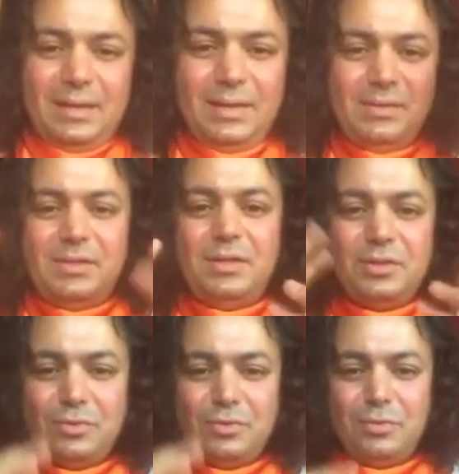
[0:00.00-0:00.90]
You see, the
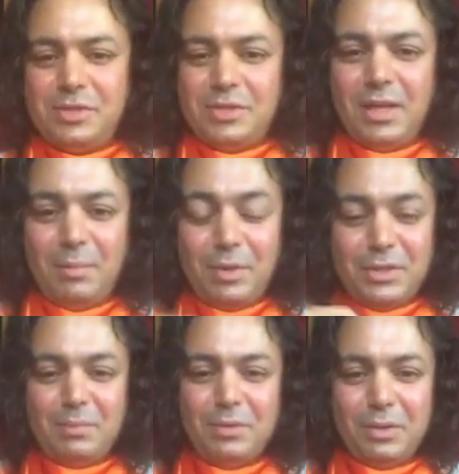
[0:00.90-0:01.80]
source is telling
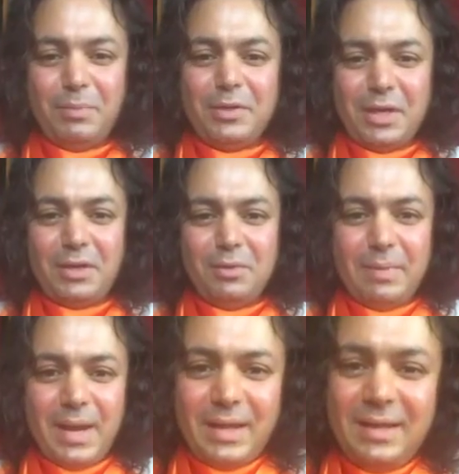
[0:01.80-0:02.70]
Moksha Mukti, protect your
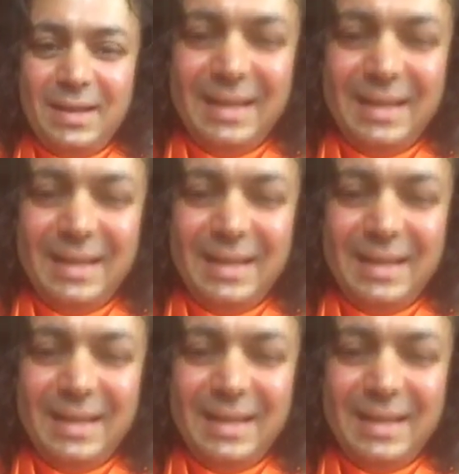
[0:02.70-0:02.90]
back.